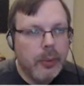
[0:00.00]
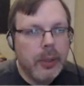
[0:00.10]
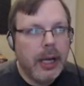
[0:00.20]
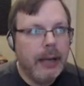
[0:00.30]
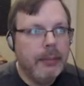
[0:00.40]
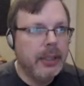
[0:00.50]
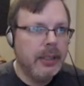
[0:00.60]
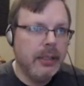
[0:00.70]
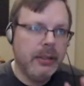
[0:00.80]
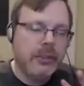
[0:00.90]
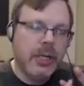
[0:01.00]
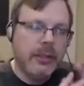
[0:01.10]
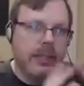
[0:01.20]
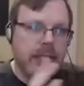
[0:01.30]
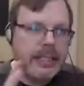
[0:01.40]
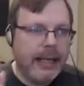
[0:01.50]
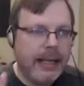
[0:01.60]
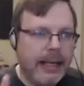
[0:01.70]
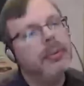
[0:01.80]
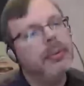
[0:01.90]
I'm going to tell you the setup,
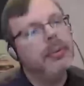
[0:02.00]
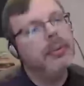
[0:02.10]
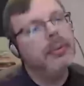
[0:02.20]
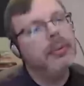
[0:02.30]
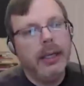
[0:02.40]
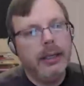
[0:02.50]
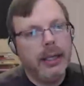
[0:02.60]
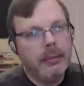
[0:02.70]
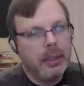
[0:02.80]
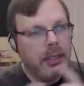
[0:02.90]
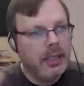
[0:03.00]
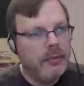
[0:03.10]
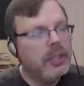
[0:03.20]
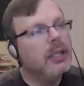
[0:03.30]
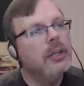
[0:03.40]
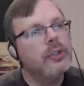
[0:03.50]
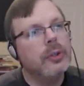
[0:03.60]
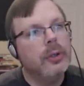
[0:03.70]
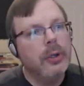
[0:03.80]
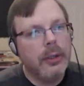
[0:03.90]
and then I'm going to give the initial
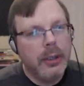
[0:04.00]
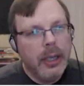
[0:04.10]
hook.